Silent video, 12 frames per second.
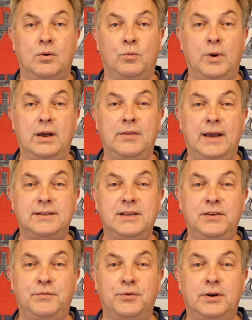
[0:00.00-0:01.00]
Well, that's
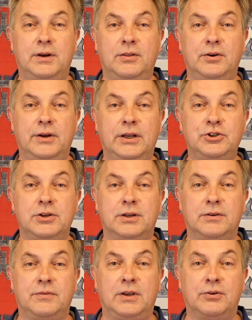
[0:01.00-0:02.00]
it for another edition
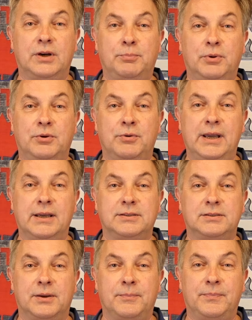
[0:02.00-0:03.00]
of Gear Up with
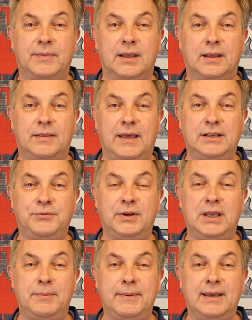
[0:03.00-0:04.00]
Gregg's. Thanks for
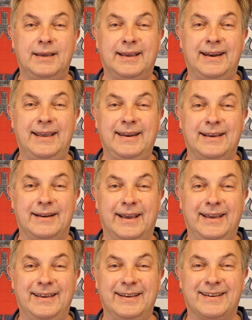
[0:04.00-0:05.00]
keeping it Canadian,
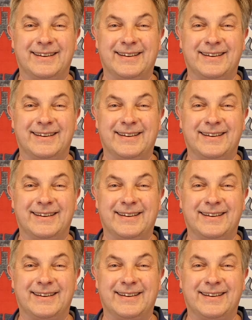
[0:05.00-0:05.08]
eh?